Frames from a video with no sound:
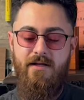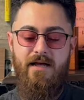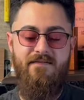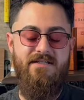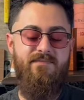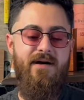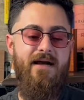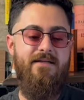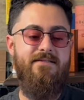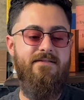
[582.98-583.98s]
heavy
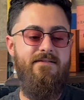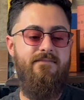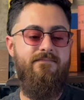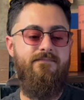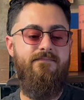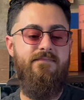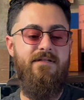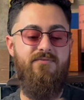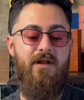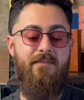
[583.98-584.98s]
spice
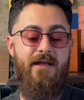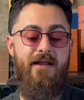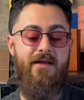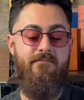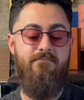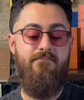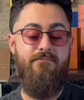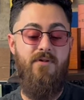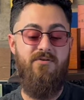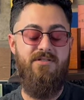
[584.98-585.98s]
is what I'm getting
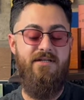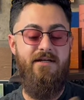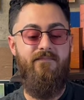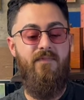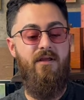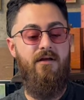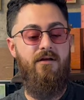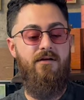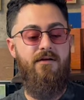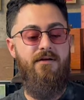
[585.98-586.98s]
mostly.
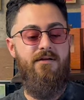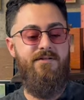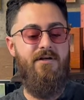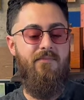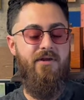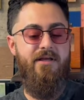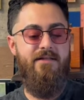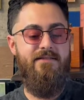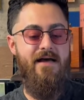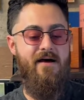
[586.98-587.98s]
So I'm going to
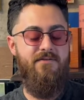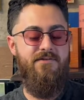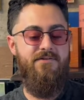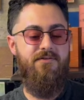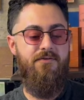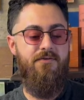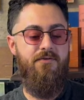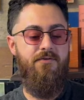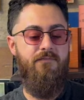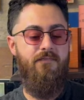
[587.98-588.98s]
get down
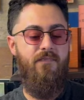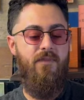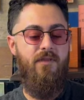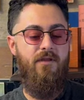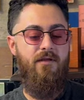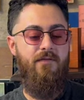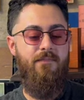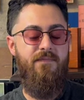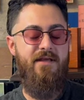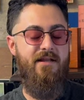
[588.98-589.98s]
to
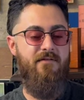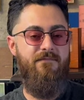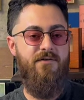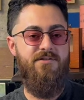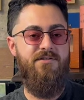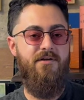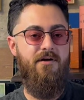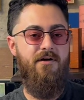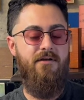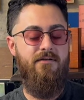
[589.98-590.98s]
the end of the first
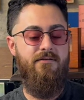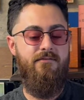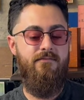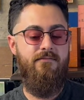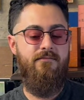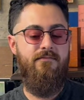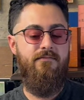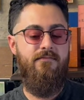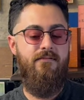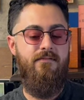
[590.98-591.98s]
third
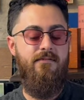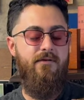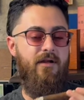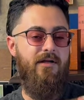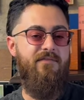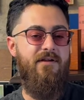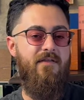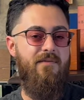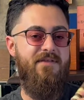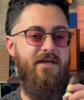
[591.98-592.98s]
and I'll give you
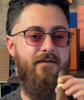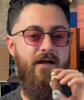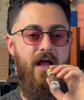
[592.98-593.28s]
another update.